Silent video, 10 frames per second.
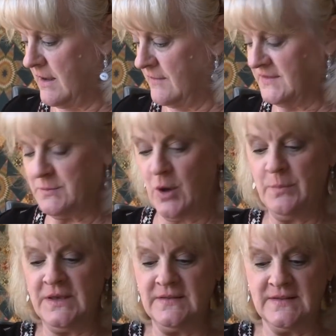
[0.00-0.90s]
of small
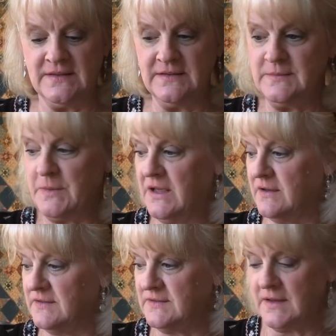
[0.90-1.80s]
pieces
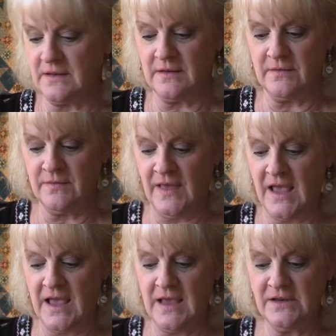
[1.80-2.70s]
because
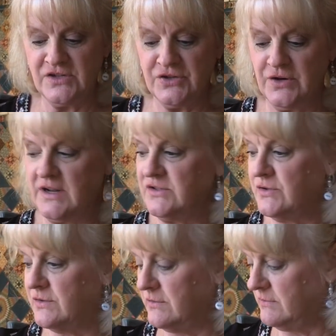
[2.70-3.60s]
they turn
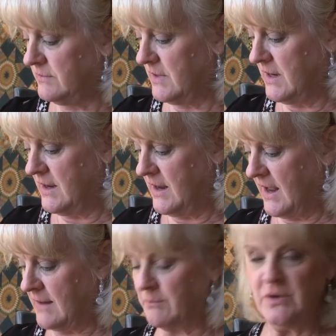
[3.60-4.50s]
under
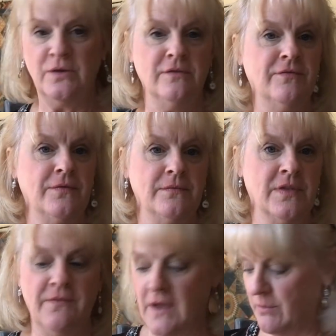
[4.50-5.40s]
and move,
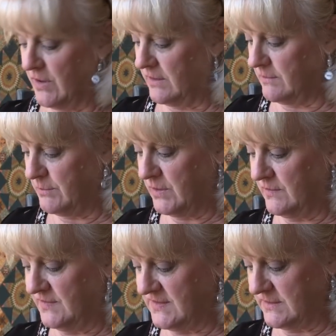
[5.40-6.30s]
the fabric
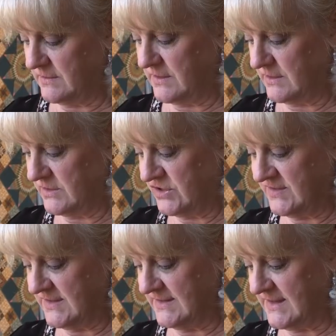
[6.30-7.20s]
moves
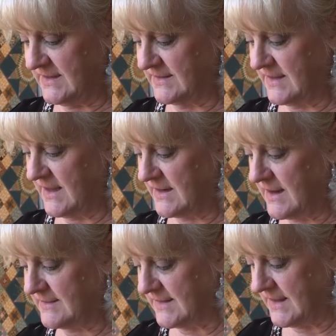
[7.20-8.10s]
just as easily and
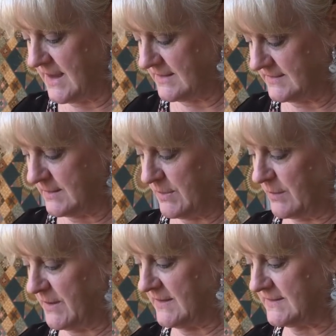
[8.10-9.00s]
nicely as the
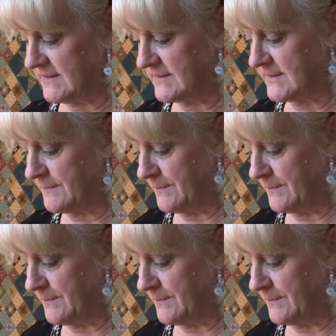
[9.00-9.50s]
big pieces.